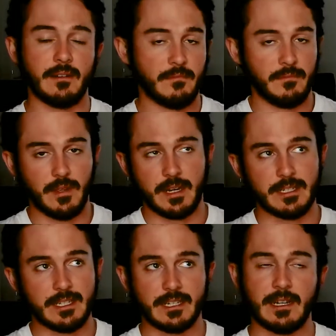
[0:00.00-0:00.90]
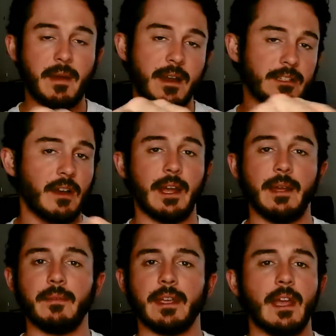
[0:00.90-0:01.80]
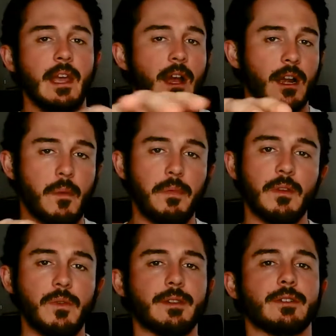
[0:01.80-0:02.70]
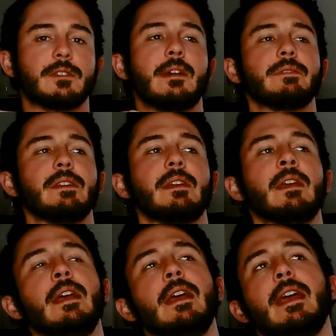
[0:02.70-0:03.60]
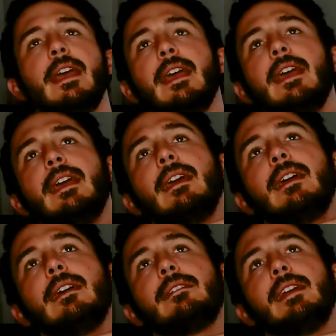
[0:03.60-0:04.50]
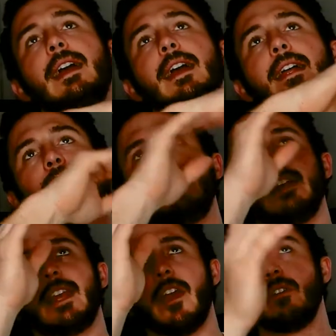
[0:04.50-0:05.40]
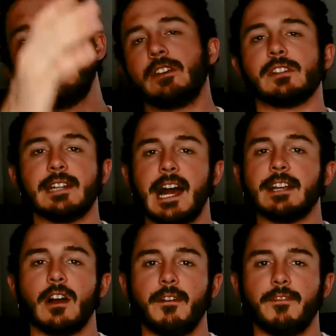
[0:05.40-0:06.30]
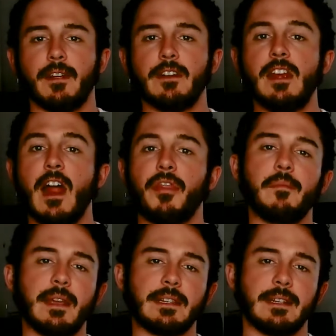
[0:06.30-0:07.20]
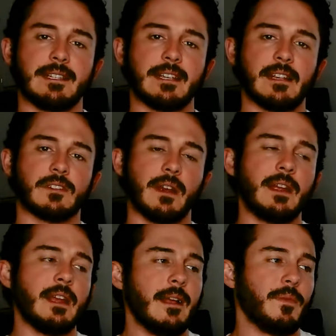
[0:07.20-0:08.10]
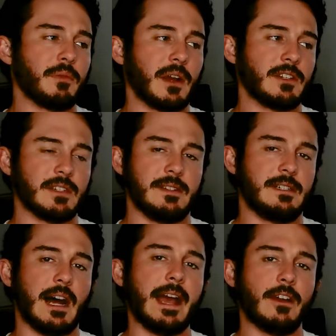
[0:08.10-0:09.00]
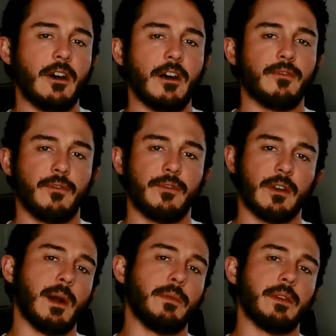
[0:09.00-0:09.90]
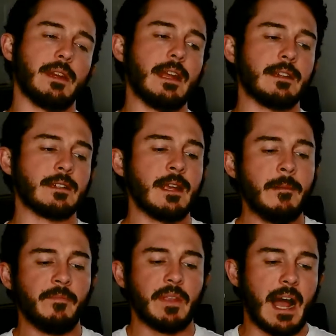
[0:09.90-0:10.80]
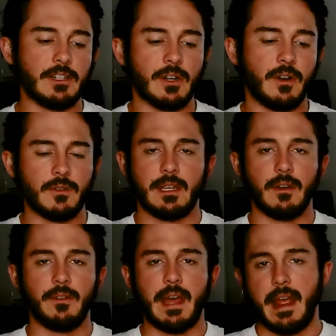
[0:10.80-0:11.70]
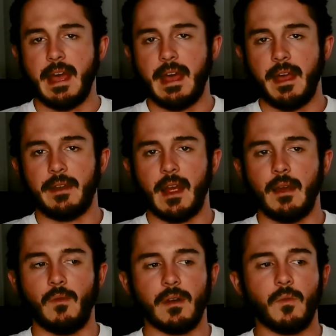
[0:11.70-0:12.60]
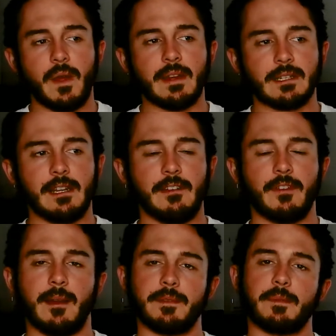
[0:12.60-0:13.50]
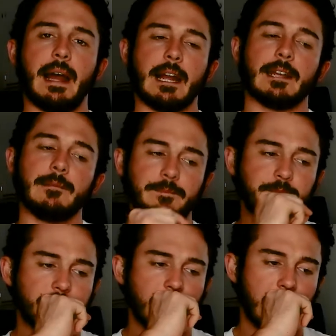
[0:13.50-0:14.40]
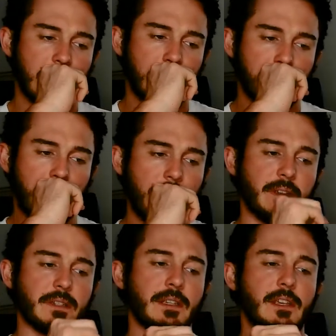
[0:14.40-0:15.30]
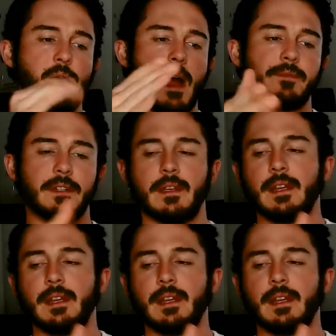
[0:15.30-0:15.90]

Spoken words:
a consistent amount of time, like a couple of weeks or something, and then like everything just dies off and nothing makes any sense, right? The product just died off for a couple of days. I don't kill that ad. I want to wait and see if it comes back. Obviously, you have to